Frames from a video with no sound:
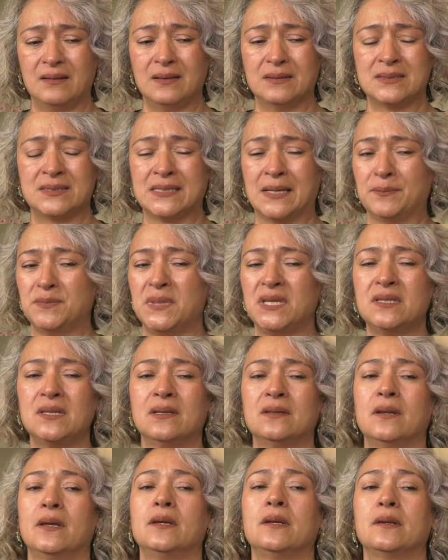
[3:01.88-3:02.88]
Something
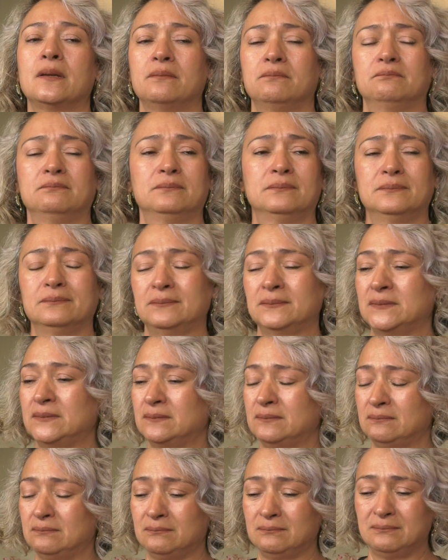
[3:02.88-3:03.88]
that I
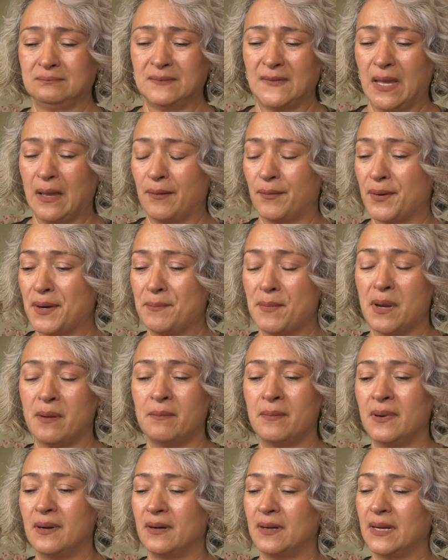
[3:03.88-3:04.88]

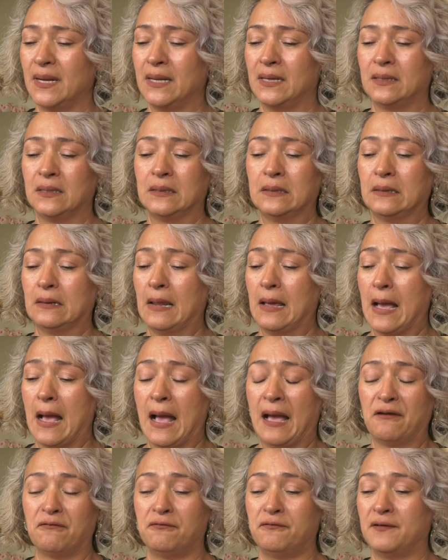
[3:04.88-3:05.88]
remember and
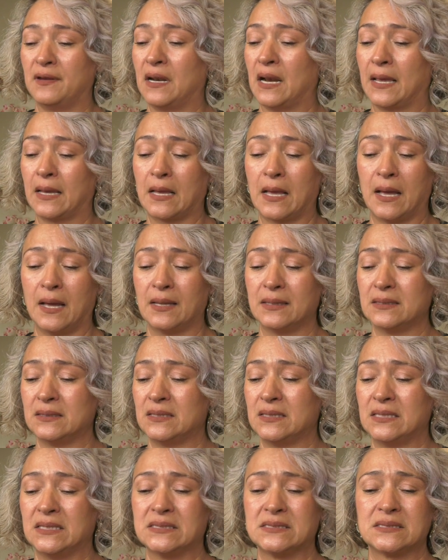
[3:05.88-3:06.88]
I feel like
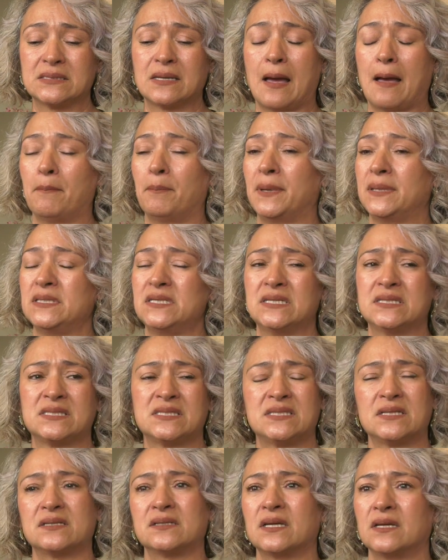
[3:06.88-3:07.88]
this happened
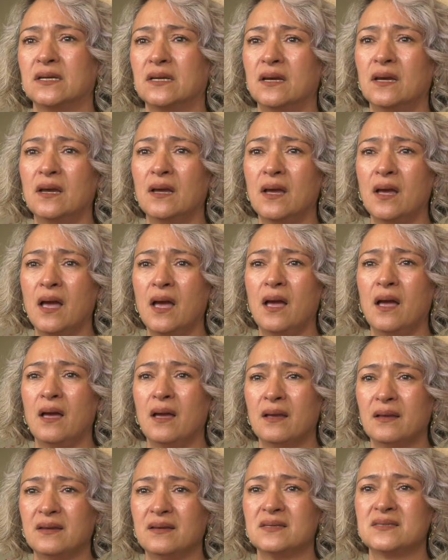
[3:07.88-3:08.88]
yesterday.
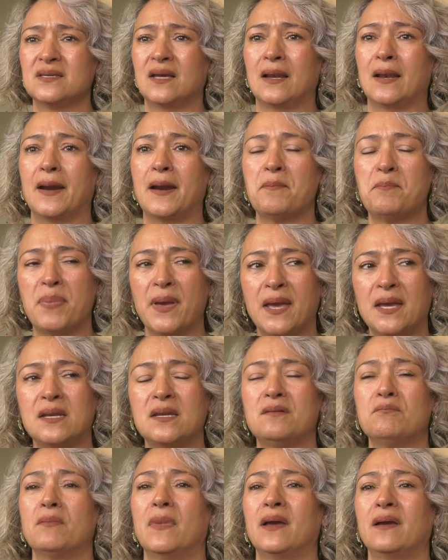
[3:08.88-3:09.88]
It's a lot of pain
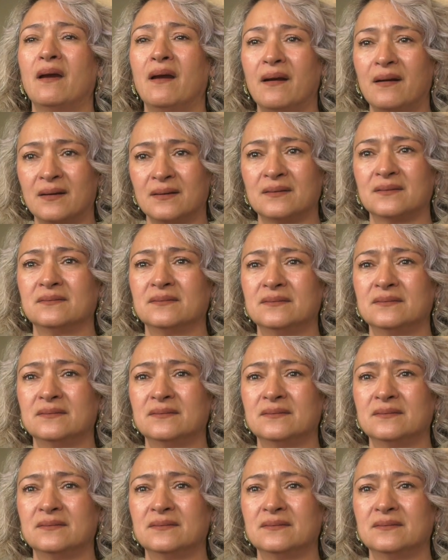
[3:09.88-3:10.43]
in my heart.